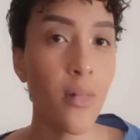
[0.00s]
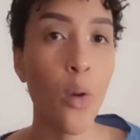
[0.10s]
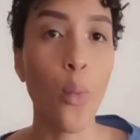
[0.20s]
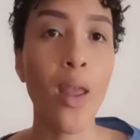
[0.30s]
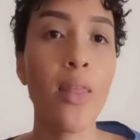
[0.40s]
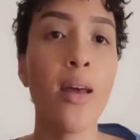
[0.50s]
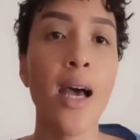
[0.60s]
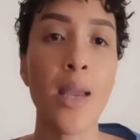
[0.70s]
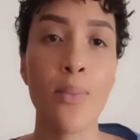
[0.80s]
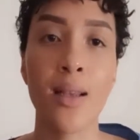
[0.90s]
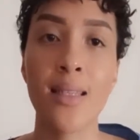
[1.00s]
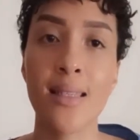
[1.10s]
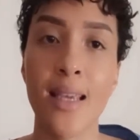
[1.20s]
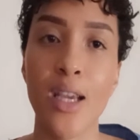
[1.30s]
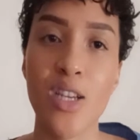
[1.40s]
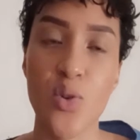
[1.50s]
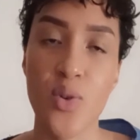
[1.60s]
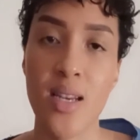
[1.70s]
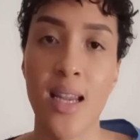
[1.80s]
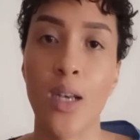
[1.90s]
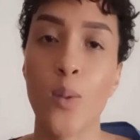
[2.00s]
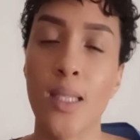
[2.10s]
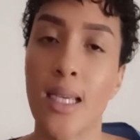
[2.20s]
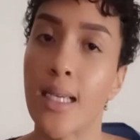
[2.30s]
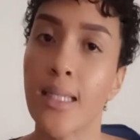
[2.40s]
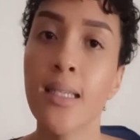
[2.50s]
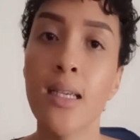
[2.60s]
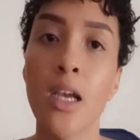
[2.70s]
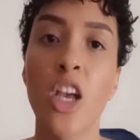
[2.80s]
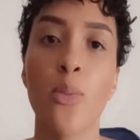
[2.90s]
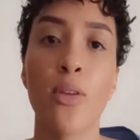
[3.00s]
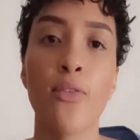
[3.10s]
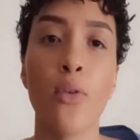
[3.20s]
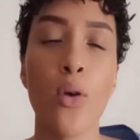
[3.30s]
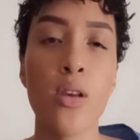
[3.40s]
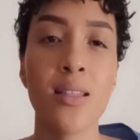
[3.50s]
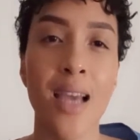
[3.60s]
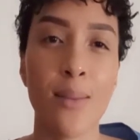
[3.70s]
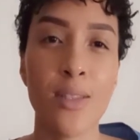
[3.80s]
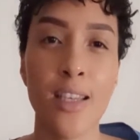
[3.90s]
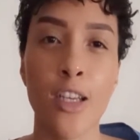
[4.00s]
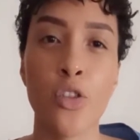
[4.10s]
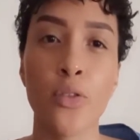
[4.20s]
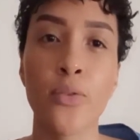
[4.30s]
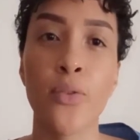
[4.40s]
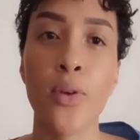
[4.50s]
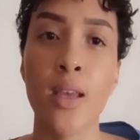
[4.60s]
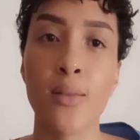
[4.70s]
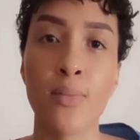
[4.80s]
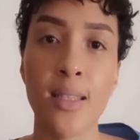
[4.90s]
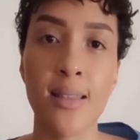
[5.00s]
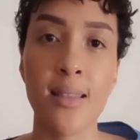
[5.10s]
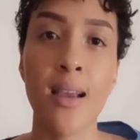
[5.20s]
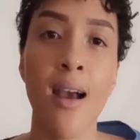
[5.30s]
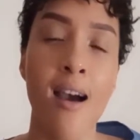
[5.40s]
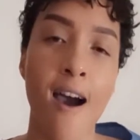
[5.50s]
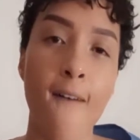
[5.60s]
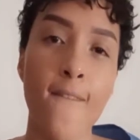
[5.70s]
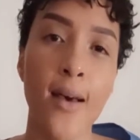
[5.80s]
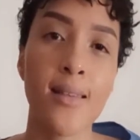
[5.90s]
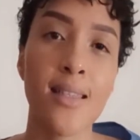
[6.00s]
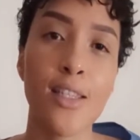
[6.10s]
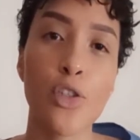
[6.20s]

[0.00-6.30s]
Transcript: whether a millisecond or a nanosecond before the time scheduled for that meeting are firstly